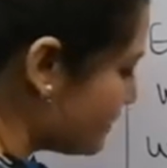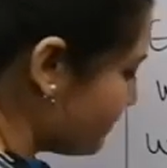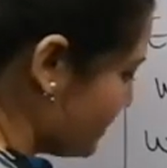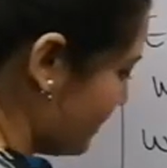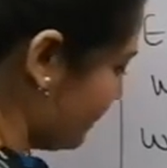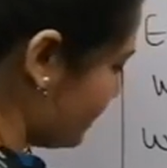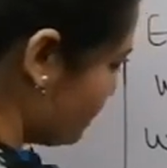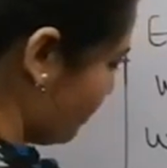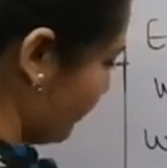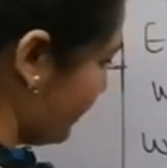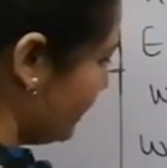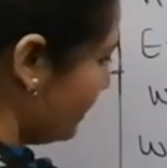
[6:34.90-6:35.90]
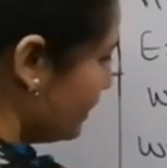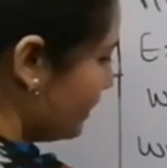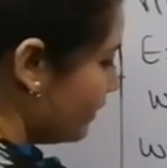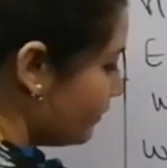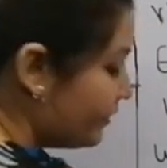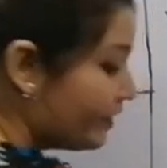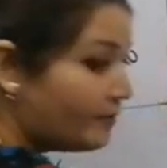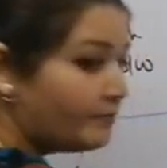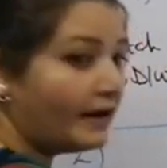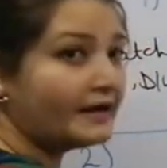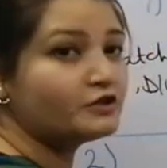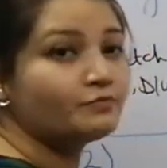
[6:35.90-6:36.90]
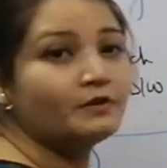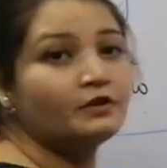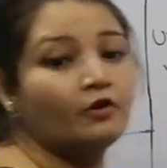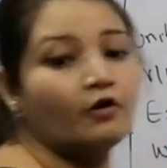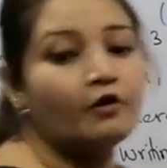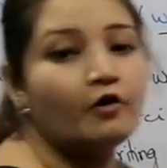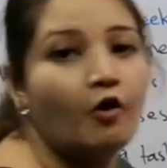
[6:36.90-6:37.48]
September, there might be your